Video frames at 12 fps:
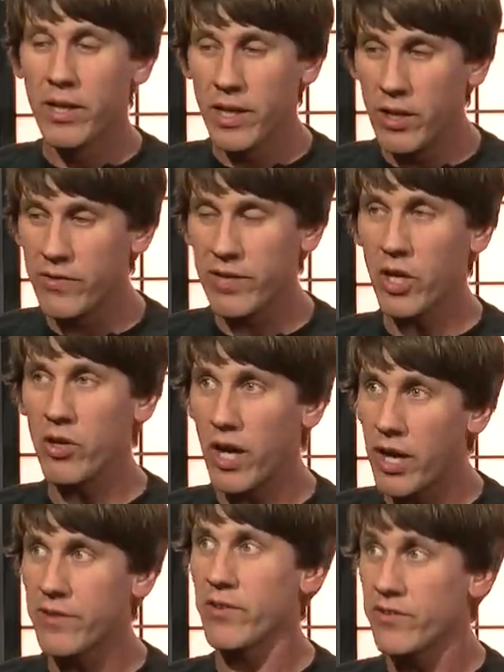you know, it's like, oh
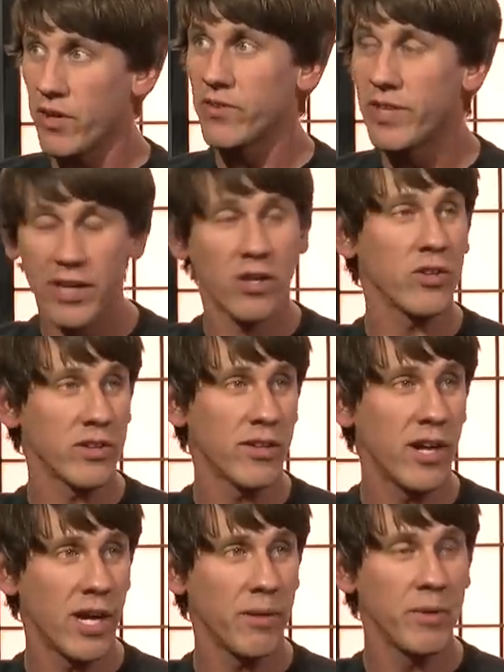God, it's, it's, all tech all the
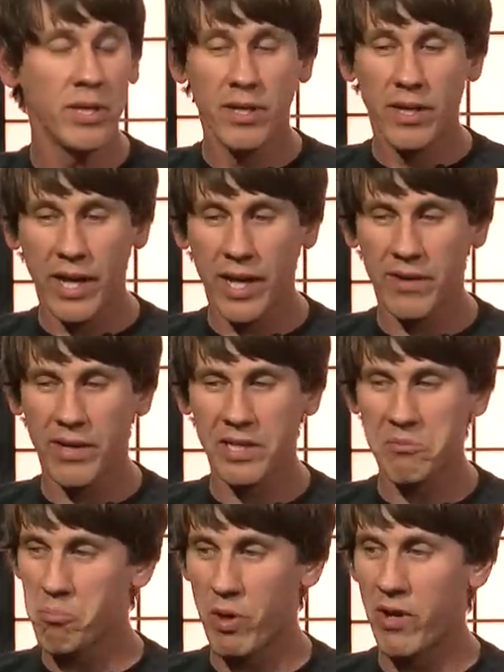time. And
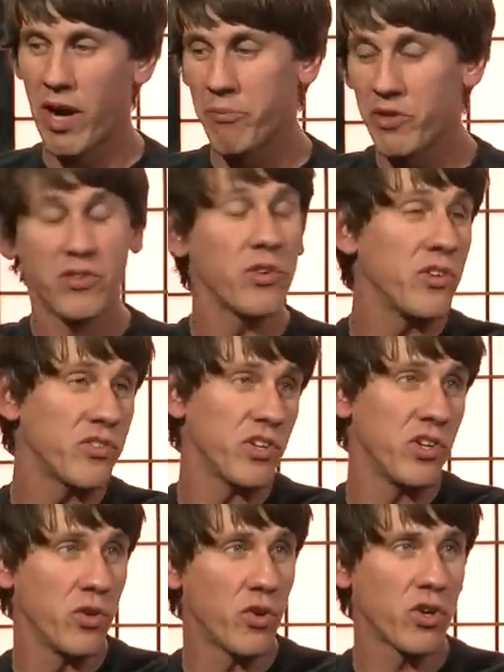like, I know I'm just so used to
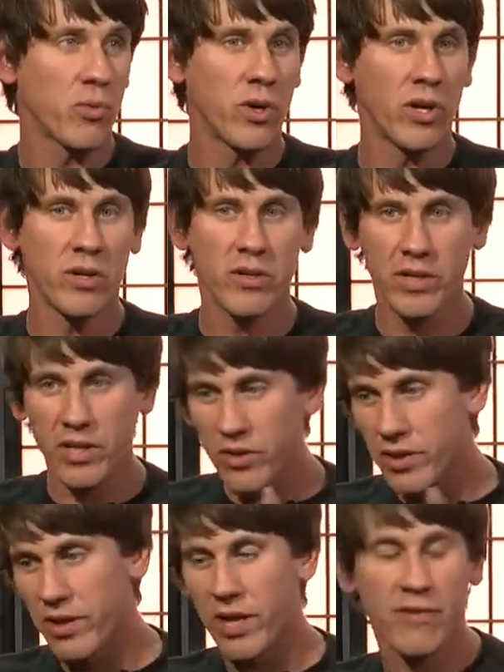New York where, you know,
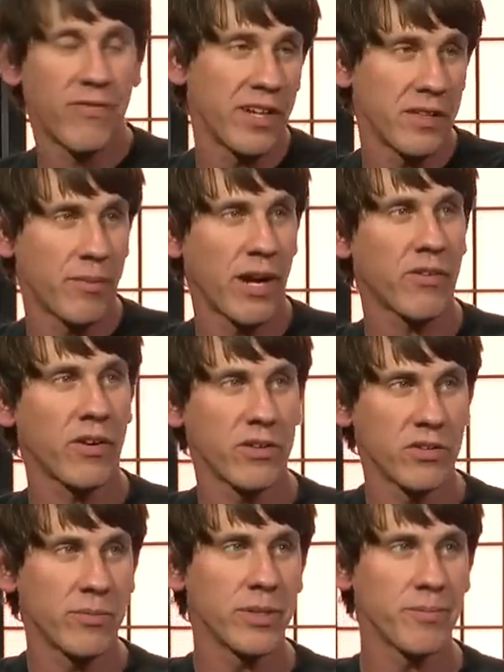you can kind of fade in the background a
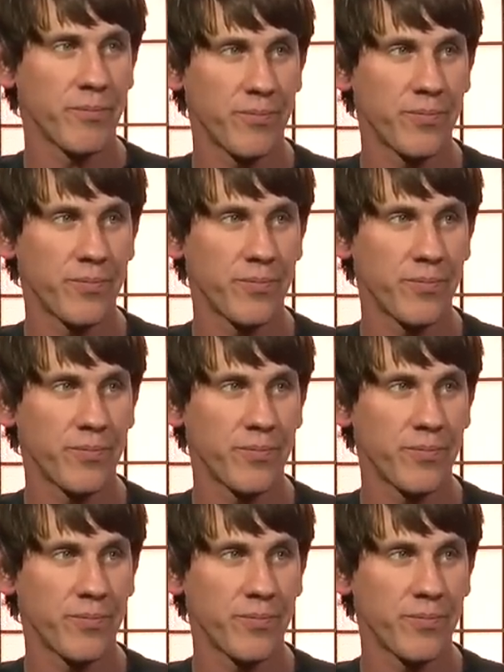little bit.